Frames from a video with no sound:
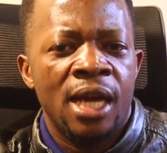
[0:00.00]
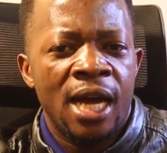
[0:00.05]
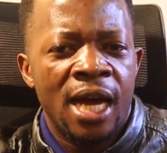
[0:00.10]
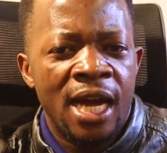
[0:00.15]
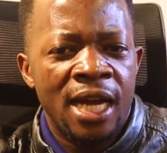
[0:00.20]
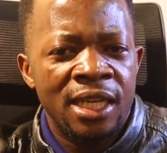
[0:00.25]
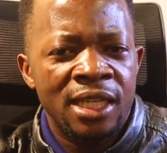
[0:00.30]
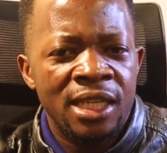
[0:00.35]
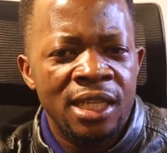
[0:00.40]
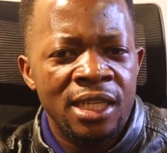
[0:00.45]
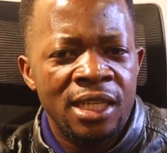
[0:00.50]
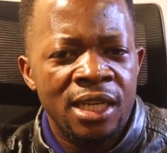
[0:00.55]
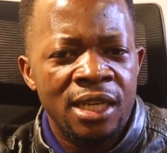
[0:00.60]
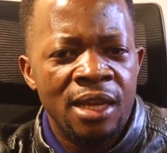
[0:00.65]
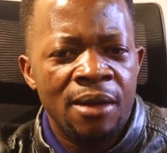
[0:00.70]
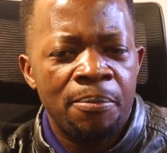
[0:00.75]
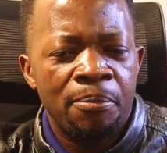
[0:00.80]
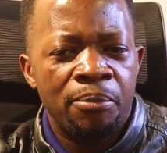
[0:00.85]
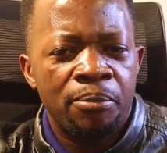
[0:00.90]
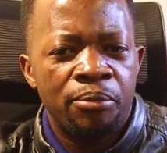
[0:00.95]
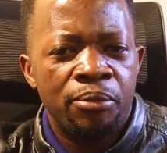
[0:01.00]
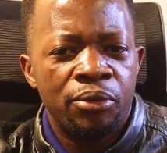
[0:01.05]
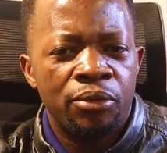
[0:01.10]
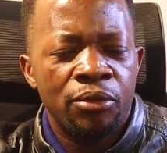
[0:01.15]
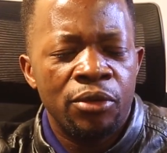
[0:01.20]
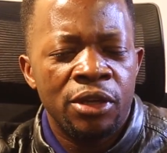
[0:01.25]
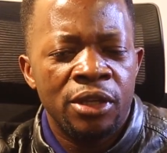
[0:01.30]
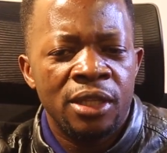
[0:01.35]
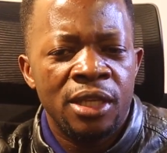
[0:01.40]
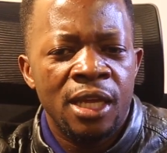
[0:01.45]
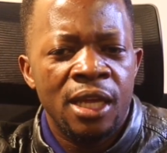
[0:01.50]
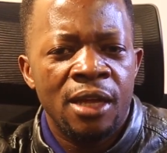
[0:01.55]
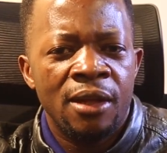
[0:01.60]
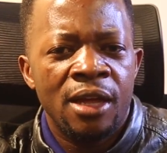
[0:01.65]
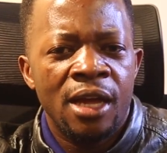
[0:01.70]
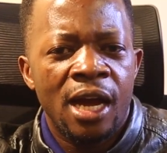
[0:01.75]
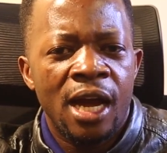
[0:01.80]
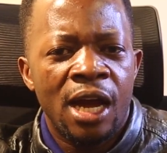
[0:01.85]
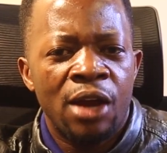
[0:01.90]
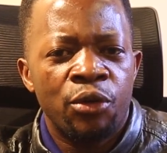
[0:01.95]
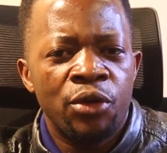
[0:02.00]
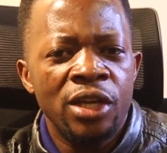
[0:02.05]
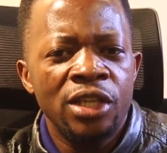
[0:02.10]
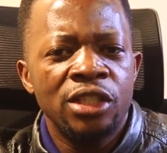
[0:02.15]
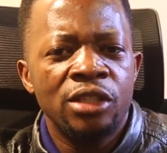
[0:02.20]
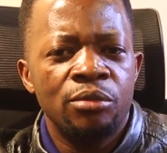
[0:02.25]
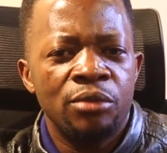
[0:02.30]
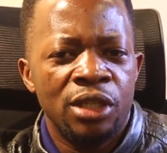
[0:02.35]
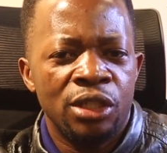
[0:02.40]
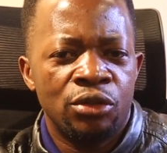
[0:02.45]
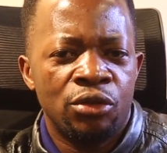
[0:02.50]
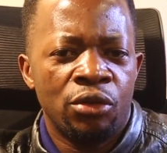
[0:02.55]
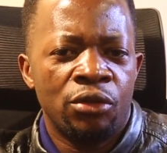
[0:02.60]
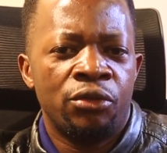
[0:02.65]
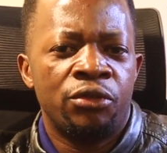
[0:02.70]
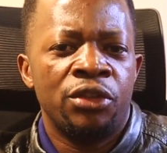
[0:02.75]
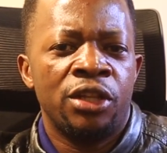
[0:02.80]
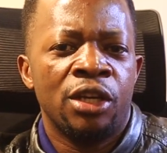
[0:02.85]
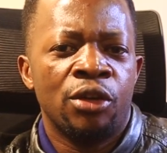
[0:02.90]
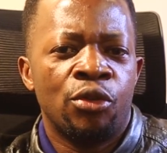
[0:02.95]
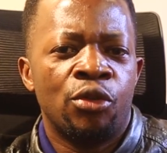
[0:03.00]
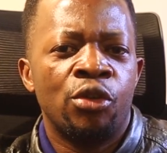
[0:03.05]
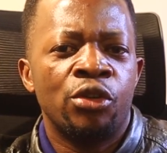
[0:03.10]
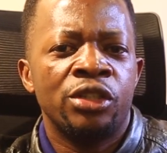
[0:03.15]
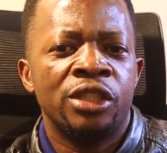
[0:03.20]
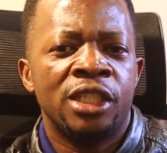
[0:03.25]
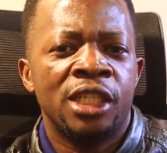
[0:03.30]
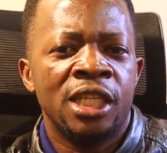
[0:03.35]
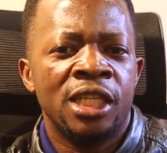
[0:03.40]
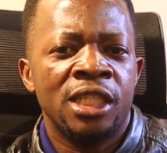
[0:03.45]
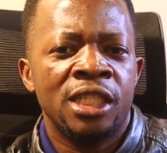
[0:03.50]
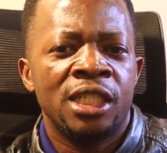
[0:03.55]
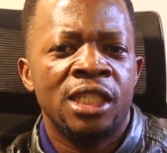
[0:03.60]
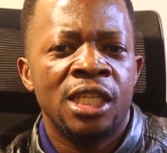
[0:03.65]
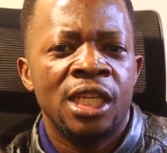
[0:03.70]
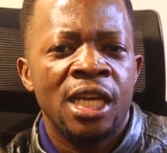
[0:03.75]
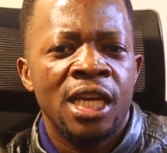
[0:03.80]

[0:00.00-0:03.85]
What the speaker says: and in the arrangement of the content